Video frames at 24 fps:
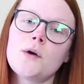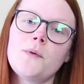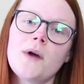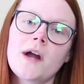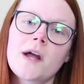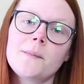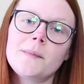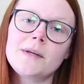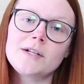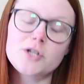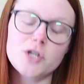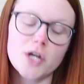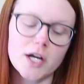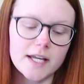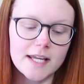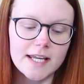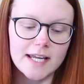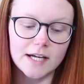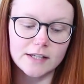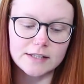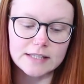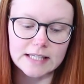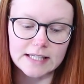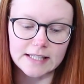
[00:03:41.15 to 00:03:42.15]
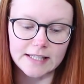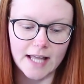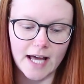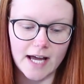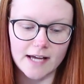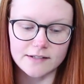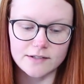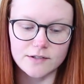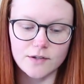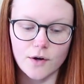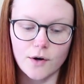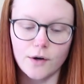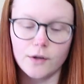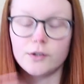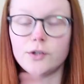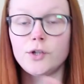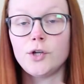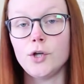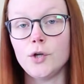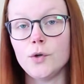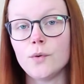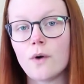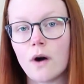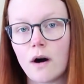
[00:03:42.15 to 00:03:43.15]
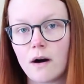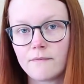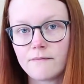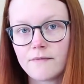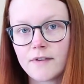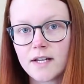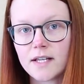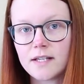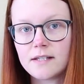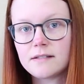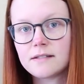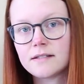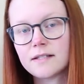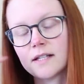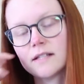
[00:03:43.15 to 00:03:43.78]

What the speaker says: I recommend checking out the class called New Confidence.